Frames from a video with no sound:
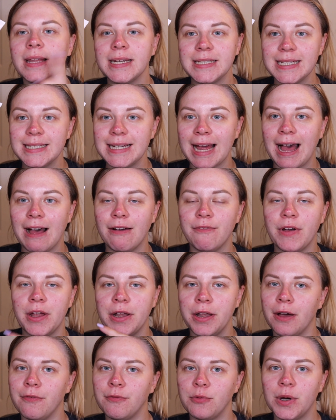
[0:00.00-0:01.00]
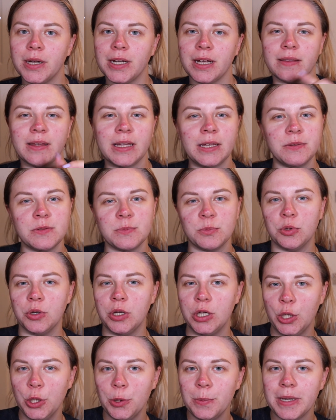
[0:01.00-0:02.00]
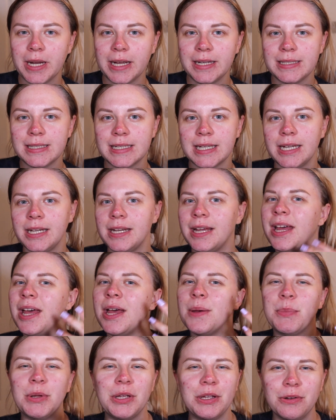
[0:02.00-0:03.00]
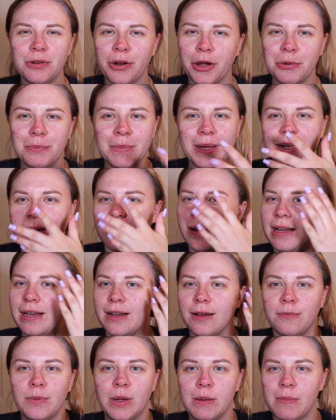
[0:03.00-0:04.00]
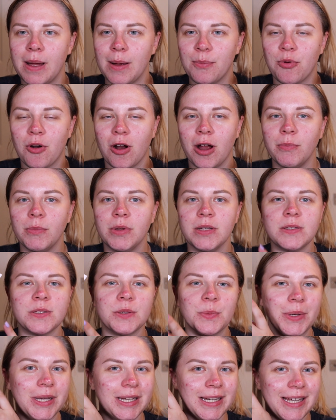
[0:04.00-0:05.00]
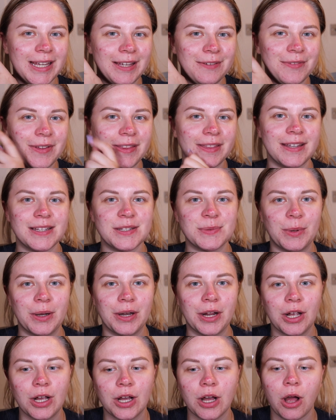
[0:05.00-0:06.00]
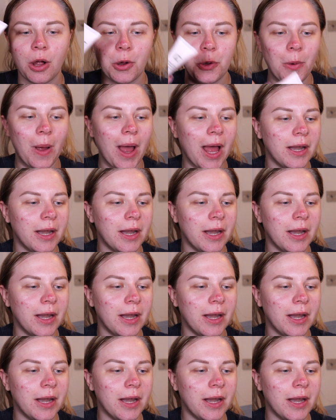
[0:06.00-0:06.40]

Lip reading: They did have another one, I think it was more illuminating, but you know me, I love my matte primers, so we're going to give this one a go.